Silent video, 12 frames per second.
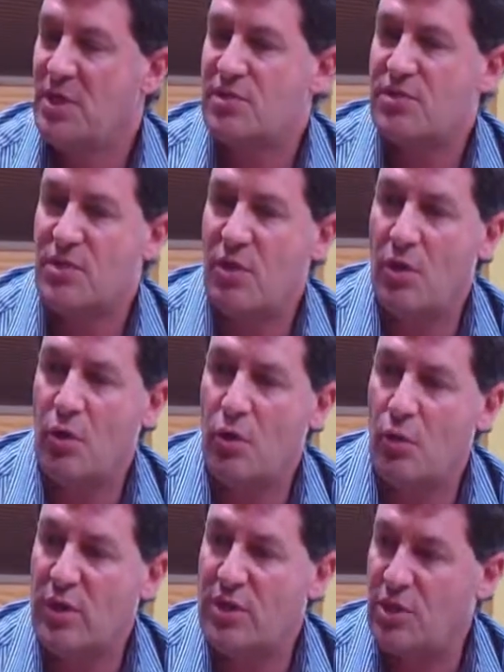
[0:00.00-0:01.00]
So
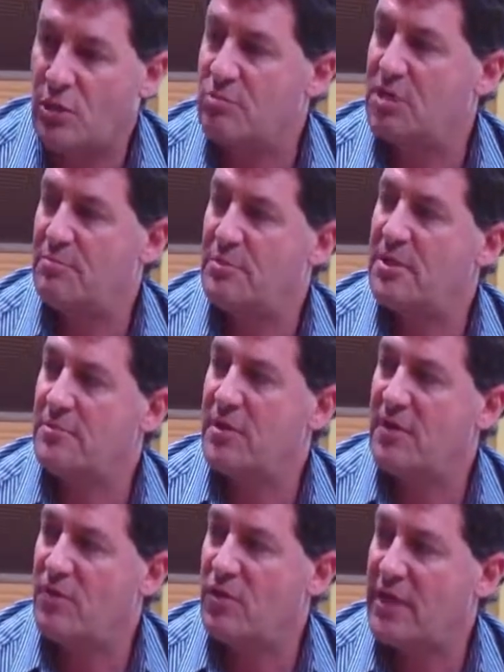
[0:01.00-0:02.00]
we don't typically
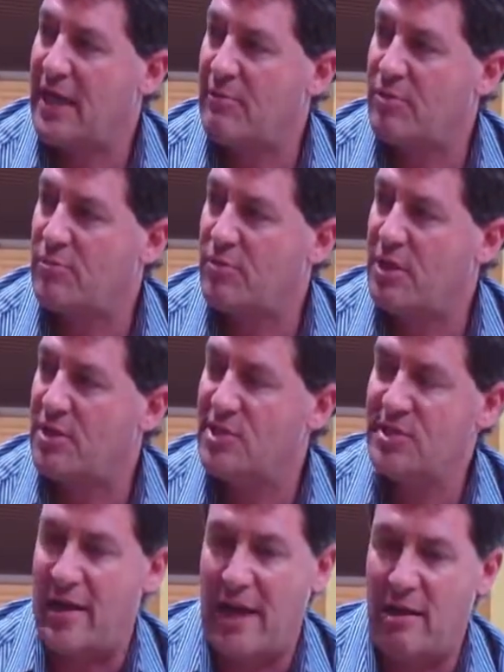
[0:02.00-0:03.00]
pay for our capital
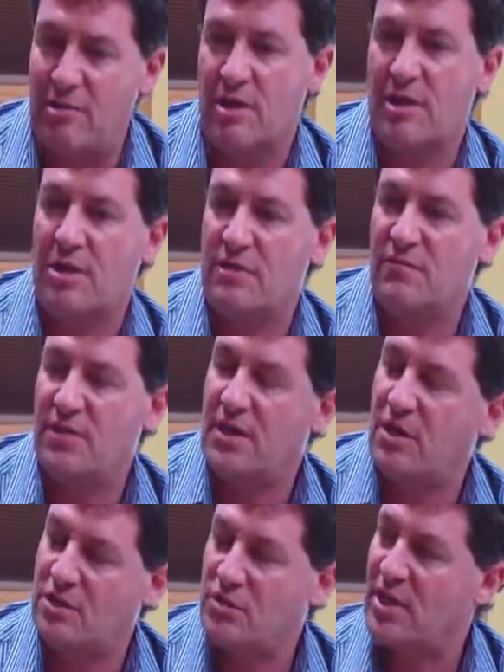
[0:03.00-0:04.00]
projects out of
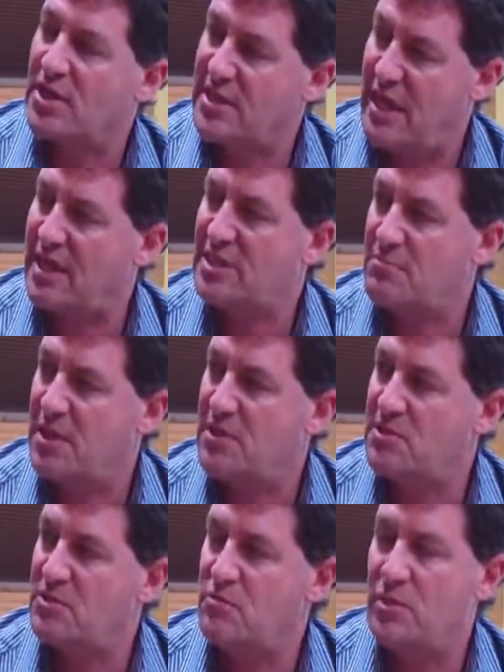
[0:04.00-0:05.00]
our direct tax base.